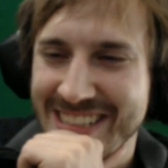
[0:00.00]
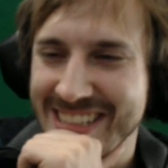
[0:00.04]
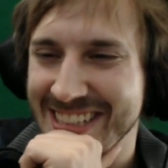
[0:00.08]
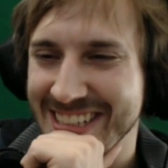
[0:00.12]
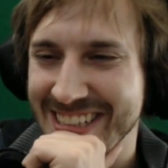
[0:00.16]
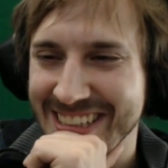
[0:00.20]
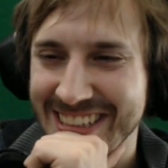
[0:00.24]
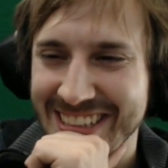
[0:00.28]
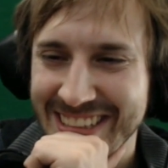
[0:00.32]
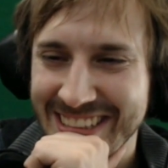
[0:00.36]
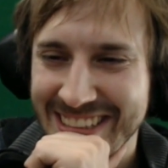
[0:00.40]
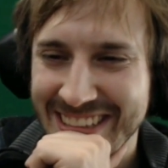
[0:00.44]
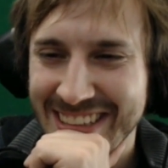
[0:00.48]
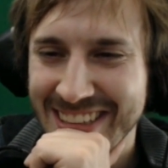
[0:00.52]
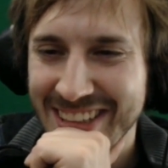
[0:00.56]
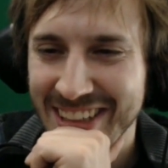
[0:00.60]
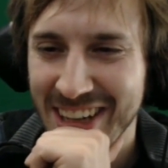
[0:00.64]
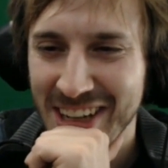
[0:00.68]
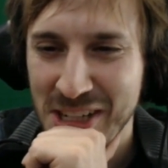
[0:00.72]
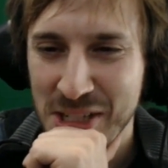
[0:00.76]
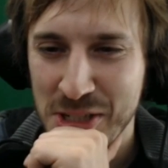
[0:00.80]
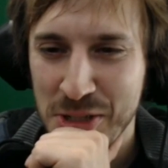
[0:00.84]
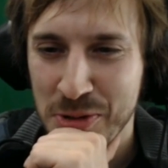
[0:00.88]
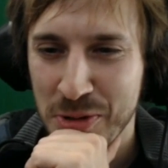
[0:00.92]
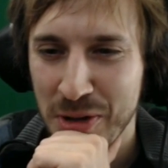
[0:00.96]
Uh,
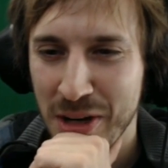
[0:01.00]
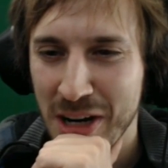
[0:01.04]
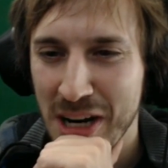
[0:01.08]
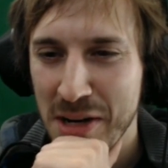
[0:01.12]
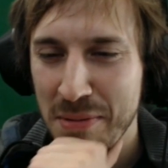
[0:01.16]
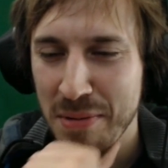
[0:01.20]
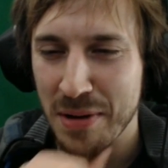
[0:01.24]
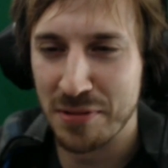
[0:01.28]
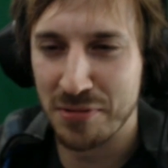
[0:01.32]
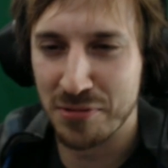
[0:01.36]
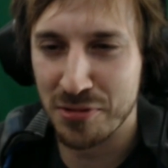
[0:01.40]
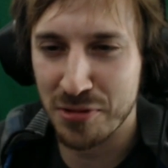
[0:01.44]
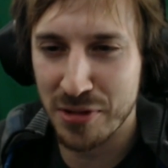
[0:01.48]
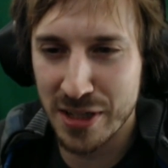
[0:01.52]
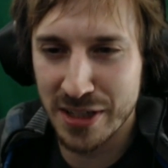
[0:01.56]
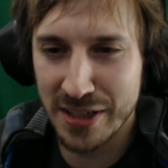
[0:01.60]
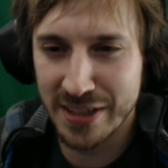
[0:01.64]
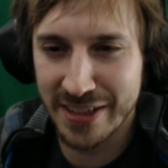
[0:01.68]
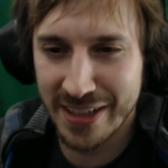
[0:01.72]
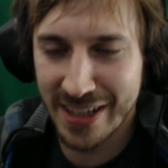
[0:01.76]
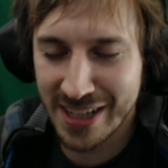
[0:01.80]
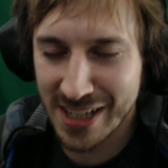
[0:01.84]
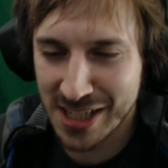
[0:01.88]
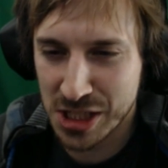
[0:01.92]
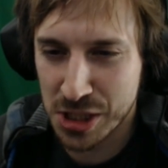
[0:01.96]
nice try, my friend.
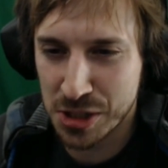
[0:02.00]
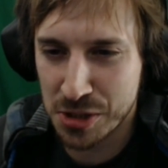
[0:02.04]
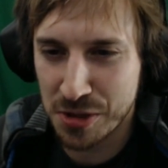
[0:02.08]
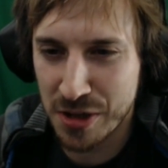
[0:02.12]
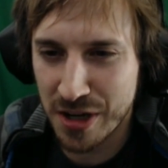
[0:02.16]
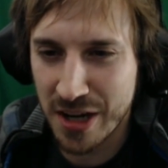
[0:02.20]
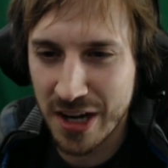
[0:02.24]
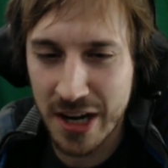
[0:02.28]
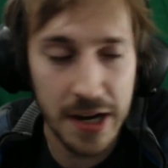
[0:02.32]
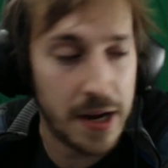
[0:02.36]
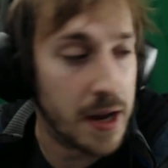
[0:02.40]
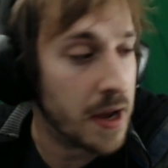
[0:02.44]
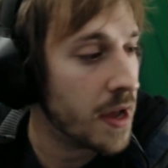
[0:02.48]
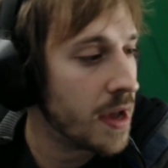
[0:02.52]
Nice try.